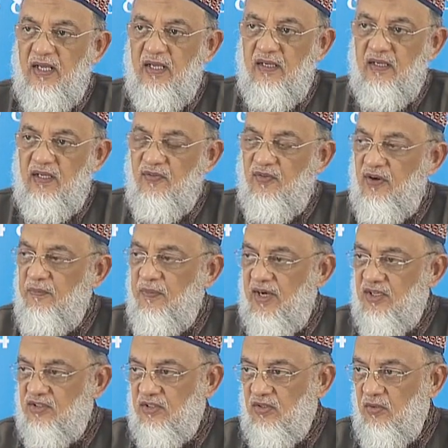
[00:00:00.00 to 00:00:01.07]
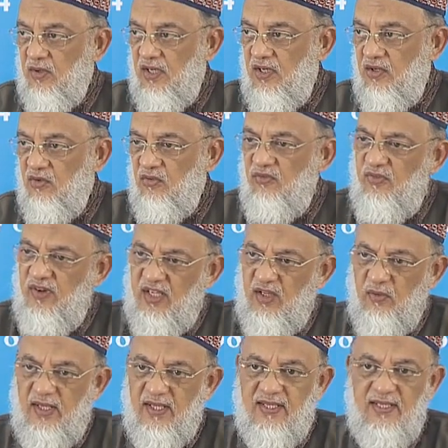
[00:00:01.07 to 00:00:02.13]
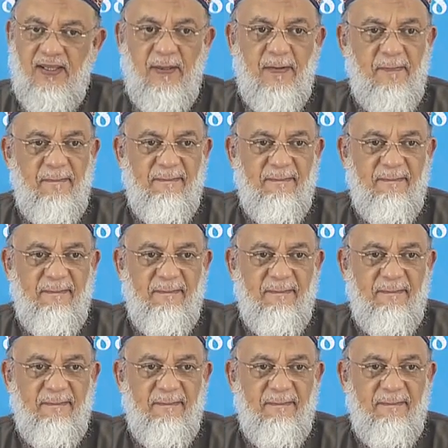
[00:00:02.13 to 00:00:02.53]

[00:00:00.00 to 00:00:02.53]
in different parts of the world who are very wealthy.